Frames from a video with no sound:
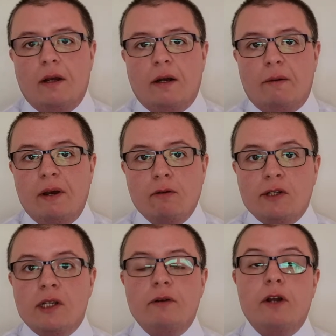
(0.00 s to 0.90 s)
Now, we
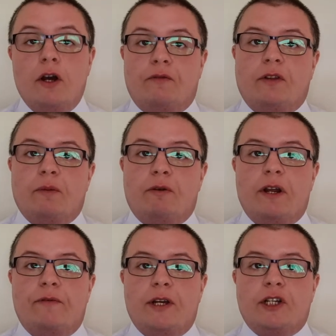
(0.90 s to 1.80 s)
also know from the
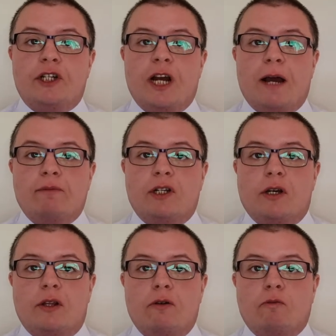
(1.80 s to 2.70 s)
previous
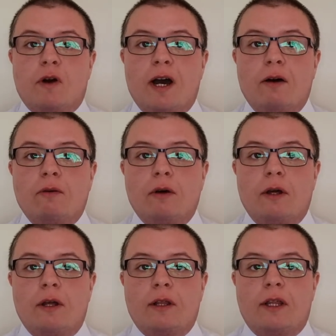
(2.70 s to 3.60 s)
chapter that
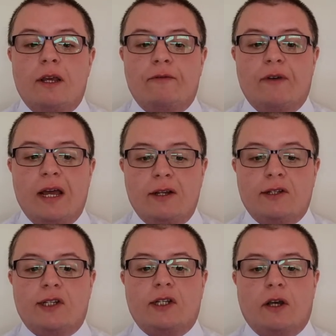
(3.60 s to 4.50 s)
while the
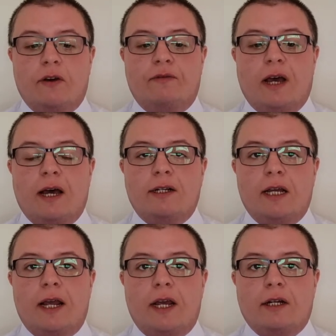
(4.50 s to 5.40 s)
events of that
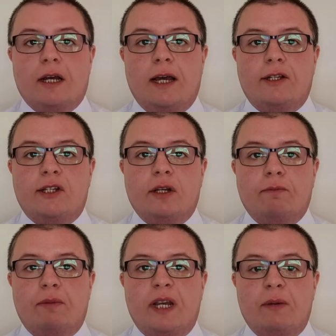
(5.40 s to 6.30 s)
day had led
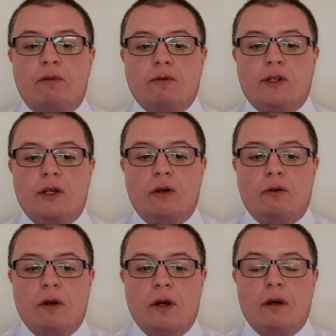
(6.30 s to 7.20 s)
some people
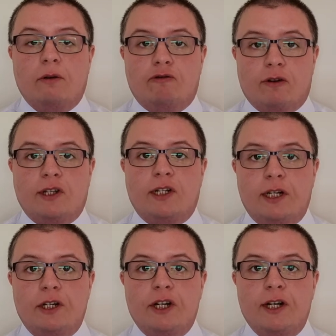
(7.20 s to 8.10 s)
to trust
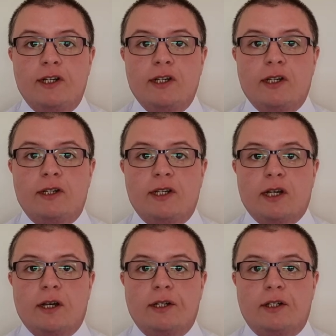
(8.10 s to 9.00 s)
in Jesus and
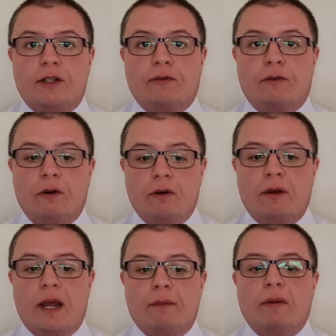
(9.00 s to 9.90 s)
decide to follow
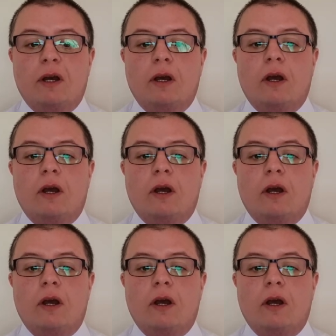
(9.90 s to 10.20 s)
him,